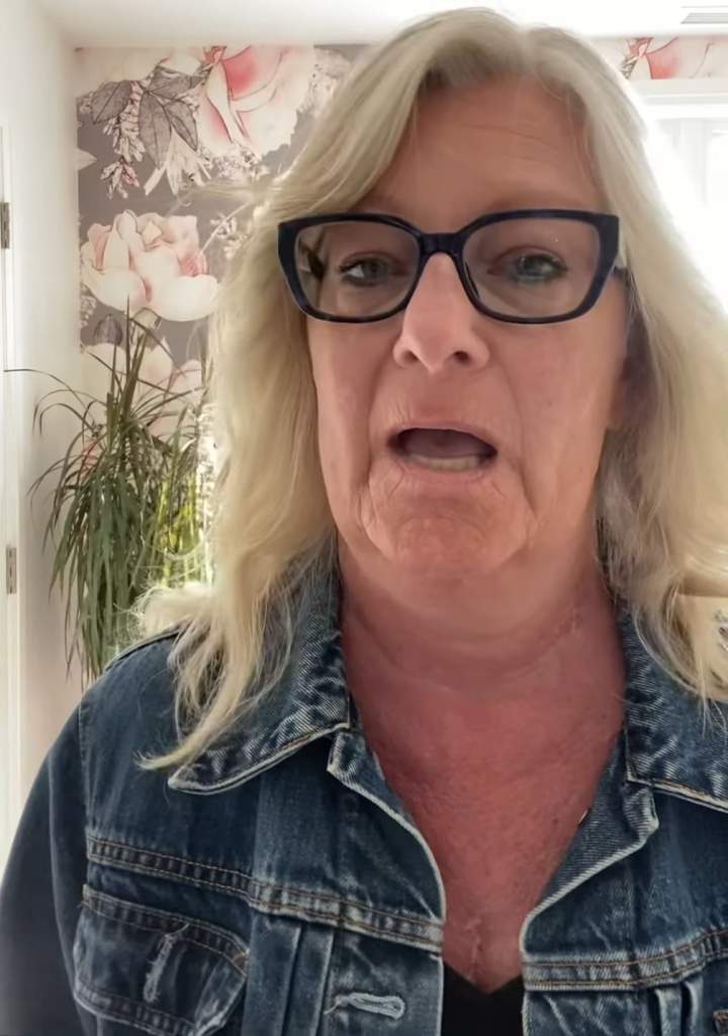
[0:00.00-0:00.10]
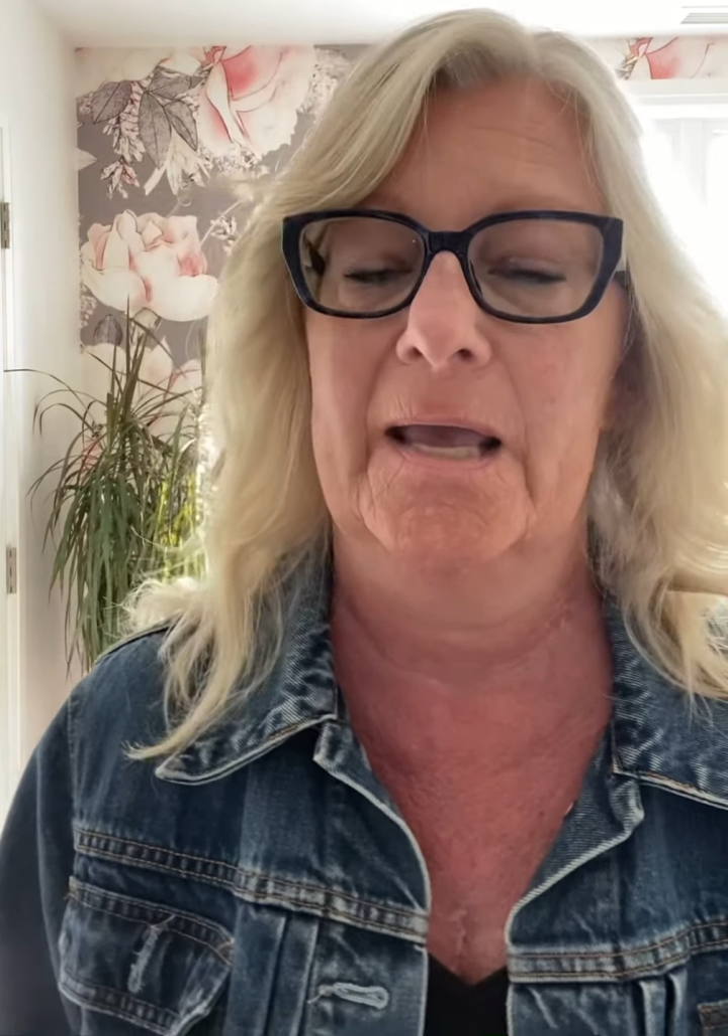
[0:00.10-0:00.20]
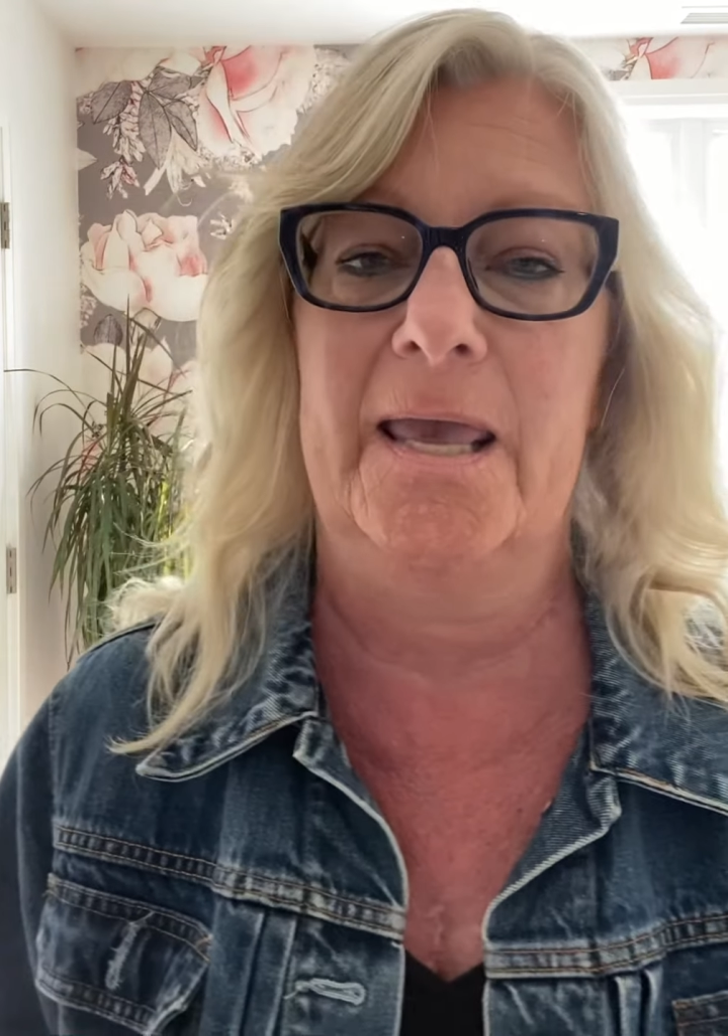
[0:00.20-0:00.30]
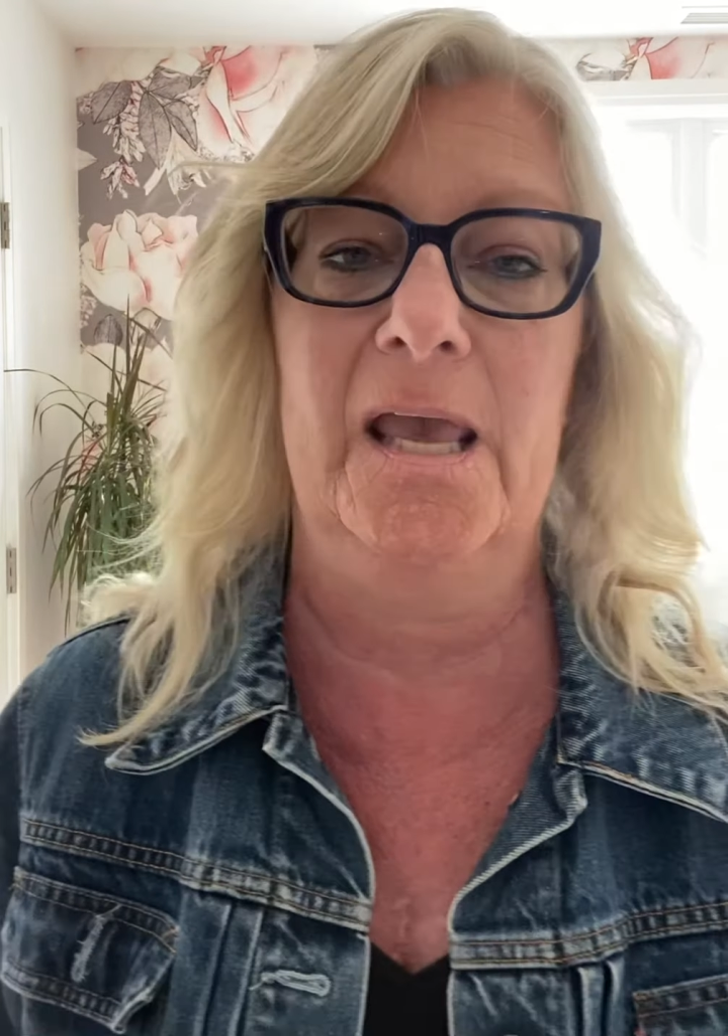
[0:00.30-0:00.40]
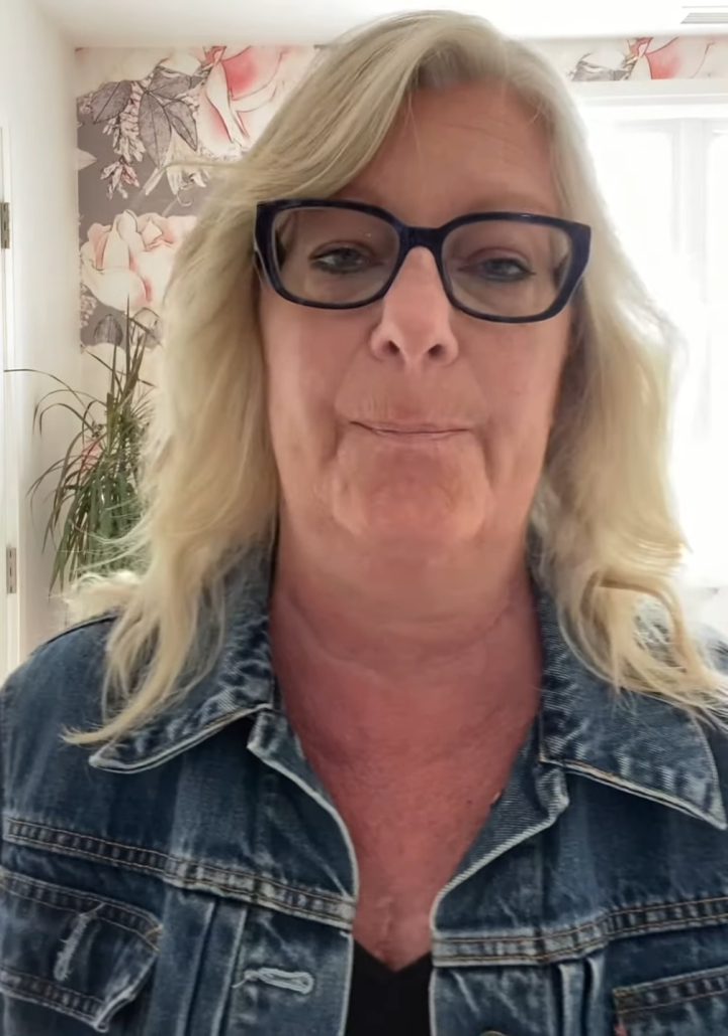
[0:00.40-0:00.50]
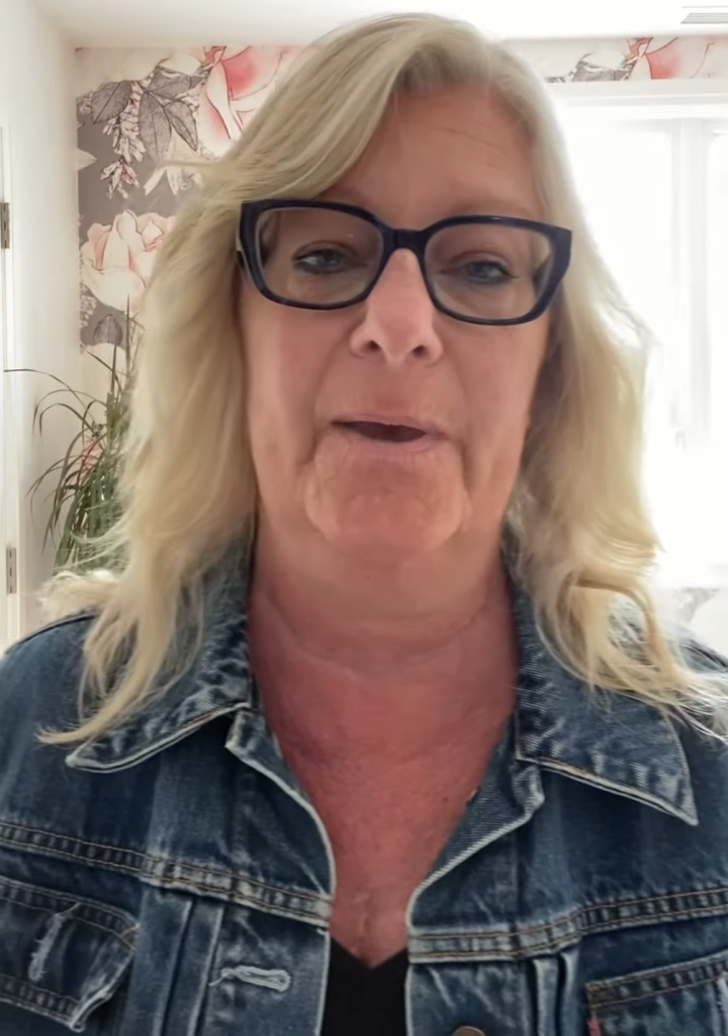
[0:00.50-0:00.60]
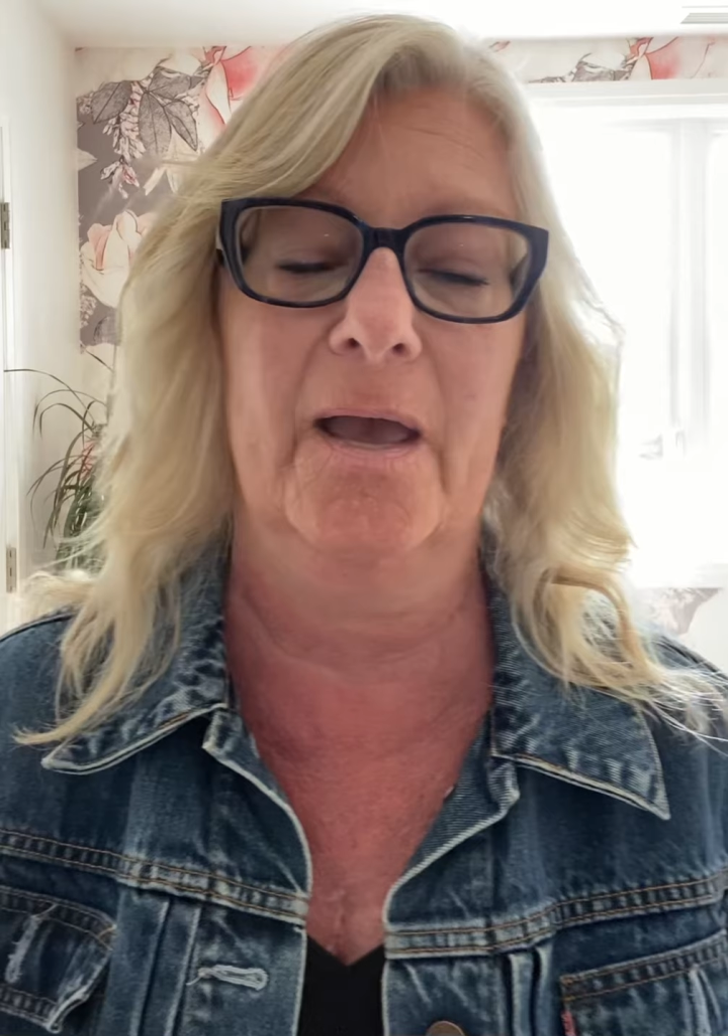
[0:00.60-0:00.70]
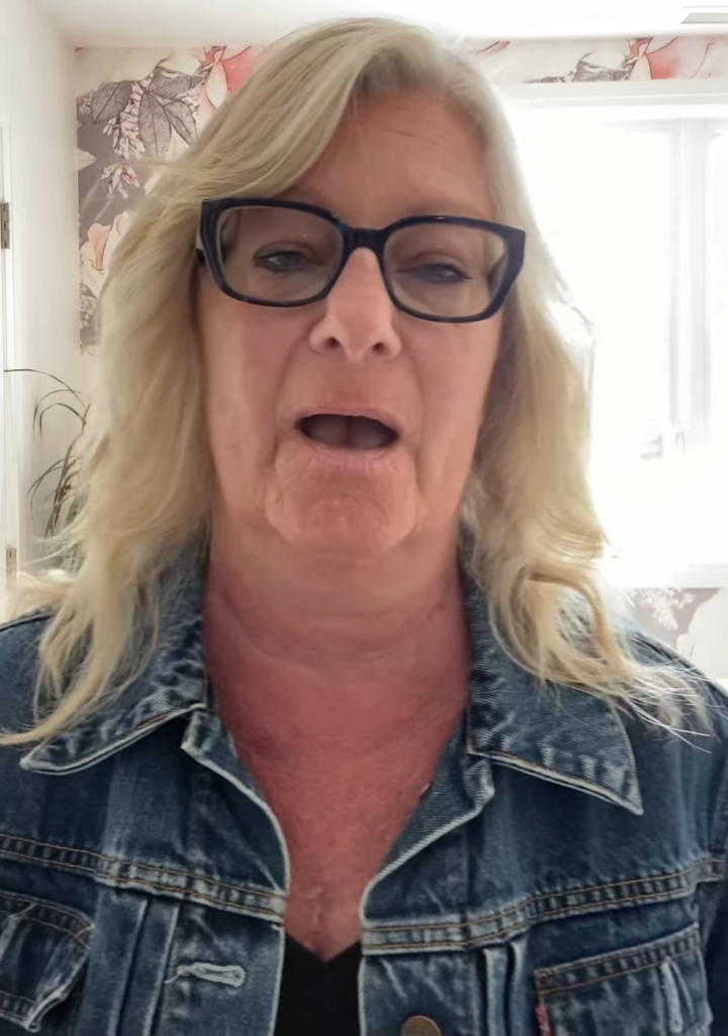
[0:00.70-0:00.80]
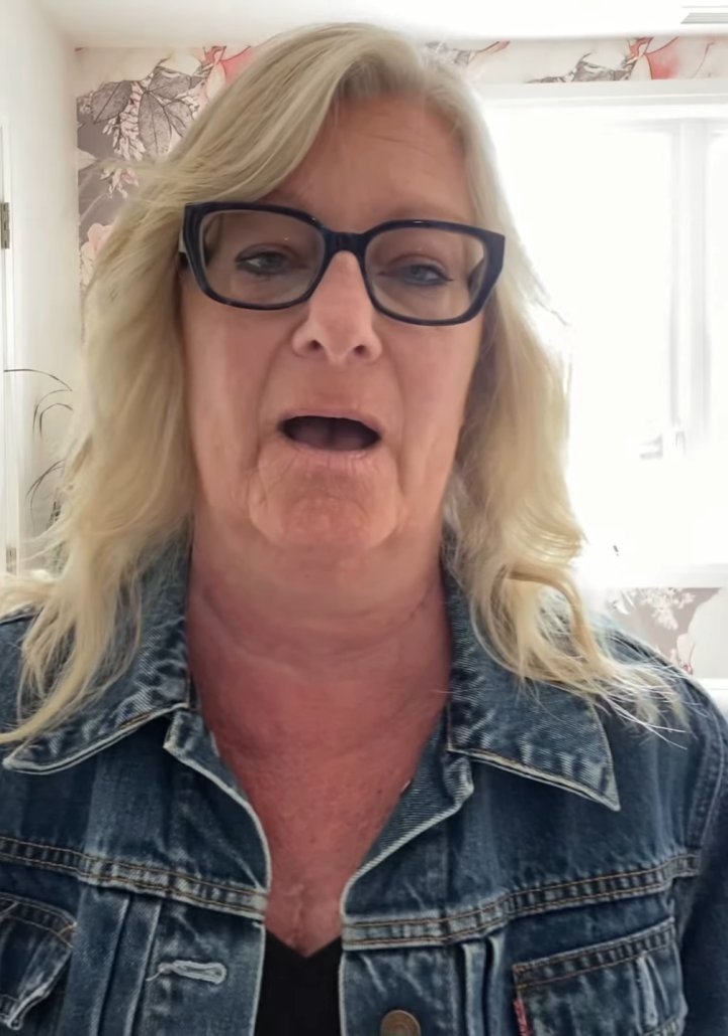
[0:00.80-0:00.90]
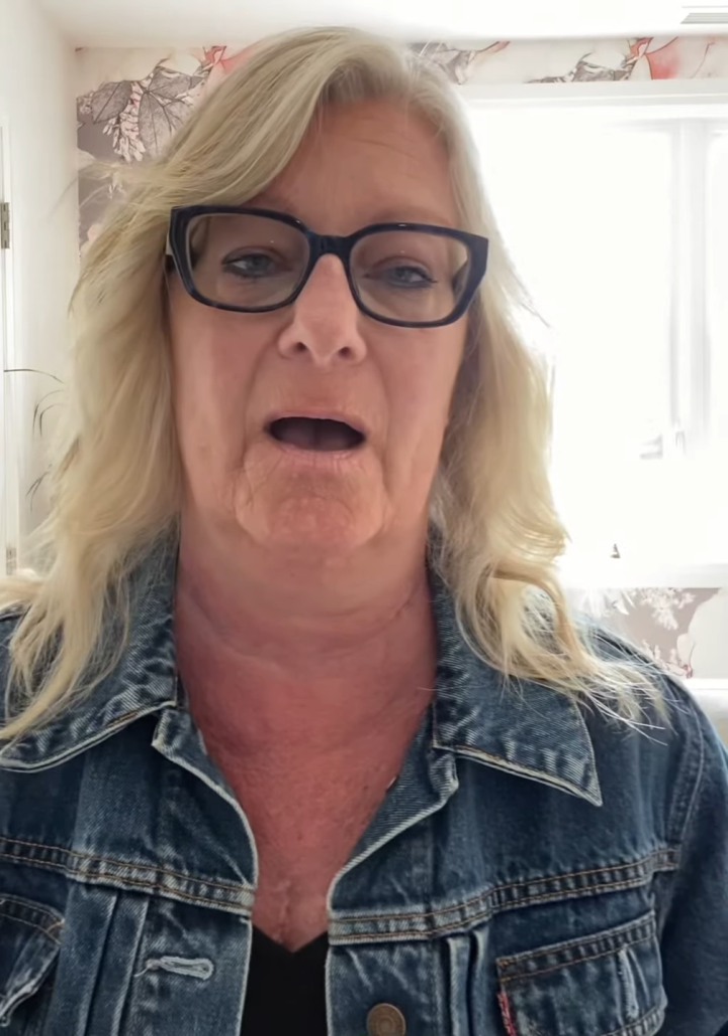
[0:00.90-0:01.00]

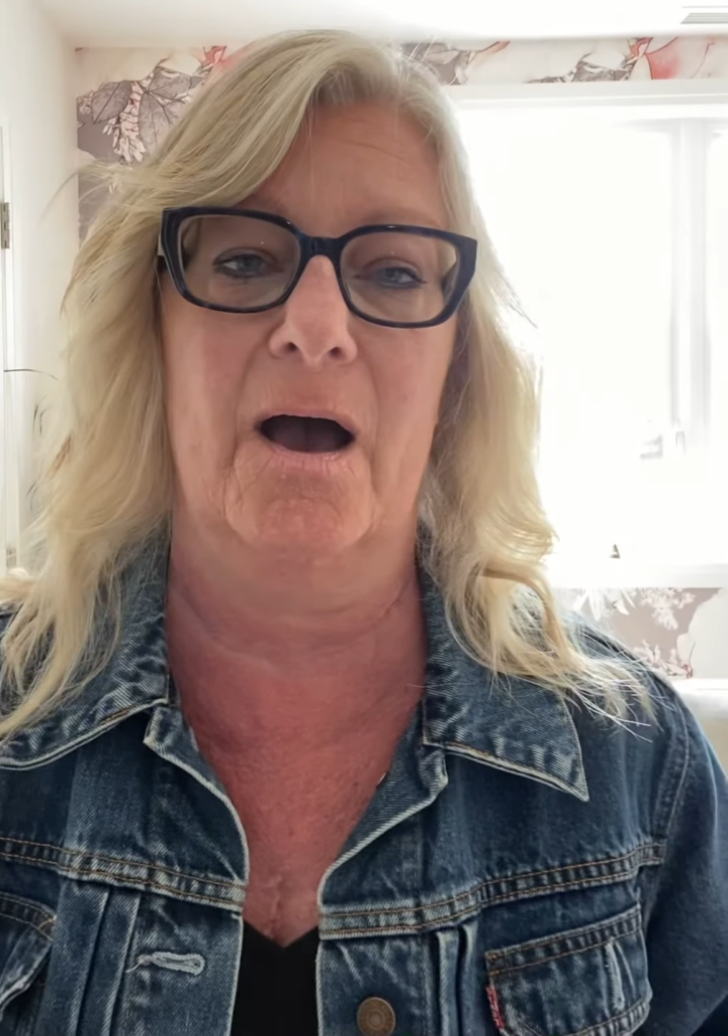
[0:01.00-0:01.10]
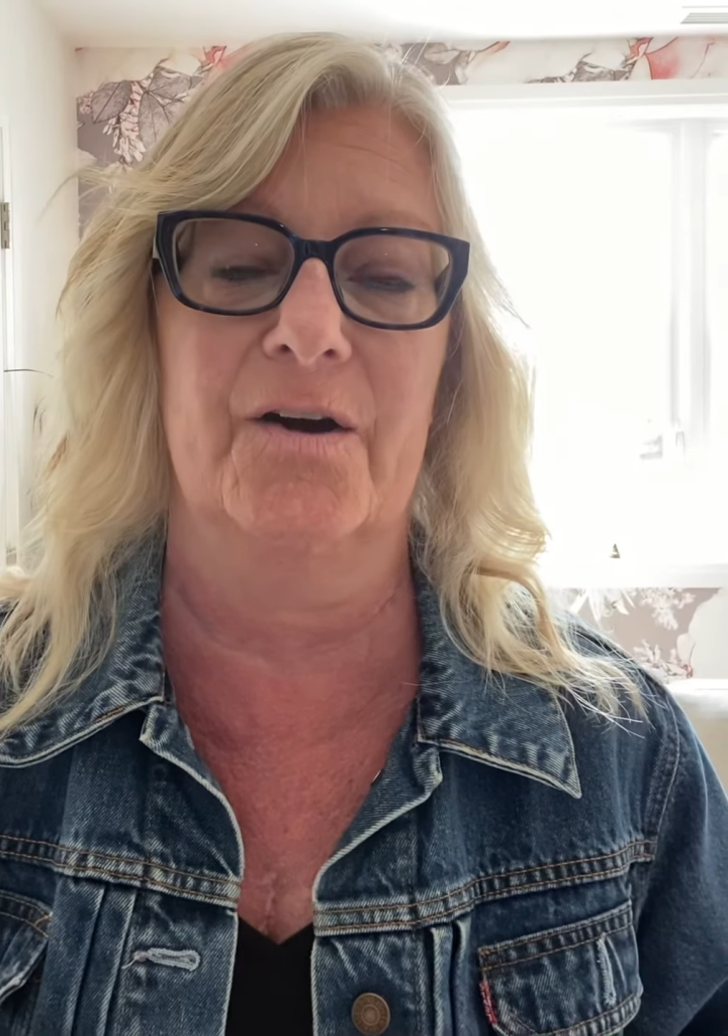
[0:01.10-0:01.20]
Keeping uh,